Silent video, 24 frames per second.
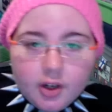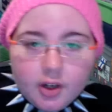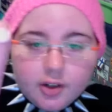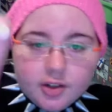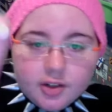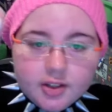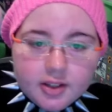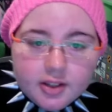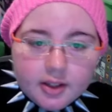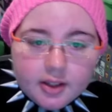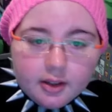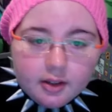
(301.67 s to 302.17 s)
you
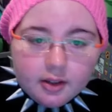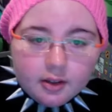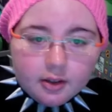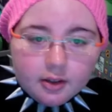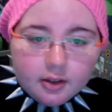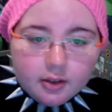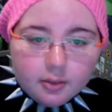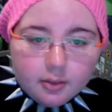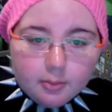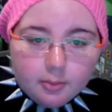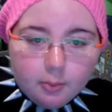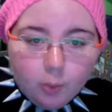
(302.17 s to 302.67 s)
see,
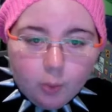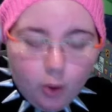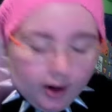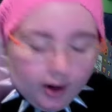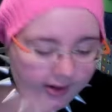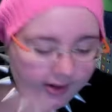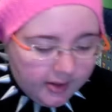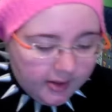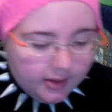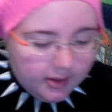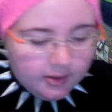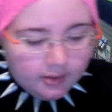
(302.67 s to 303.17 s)

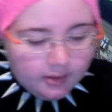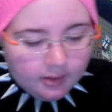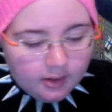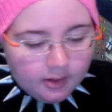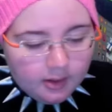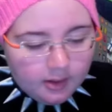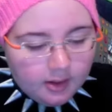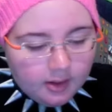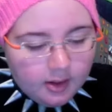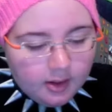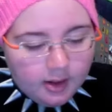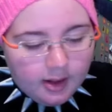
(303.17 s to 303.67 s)
white.
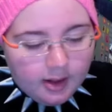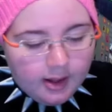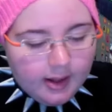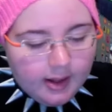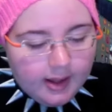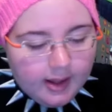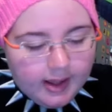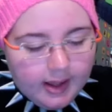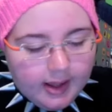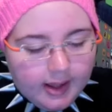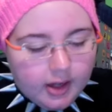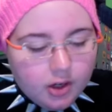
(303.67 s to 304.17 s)

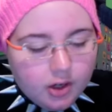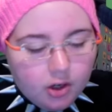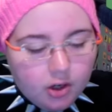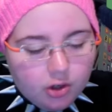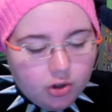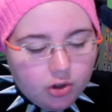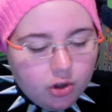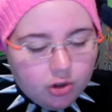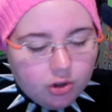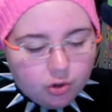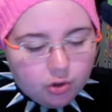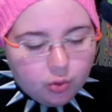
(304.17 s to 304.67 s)

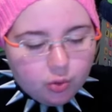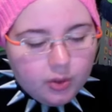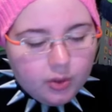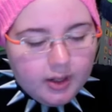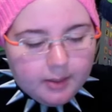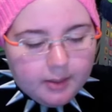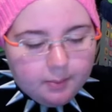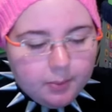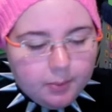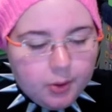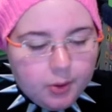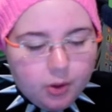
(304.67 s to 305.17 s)
Not really
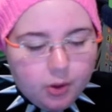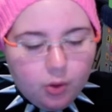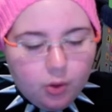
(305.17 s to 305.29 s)
pure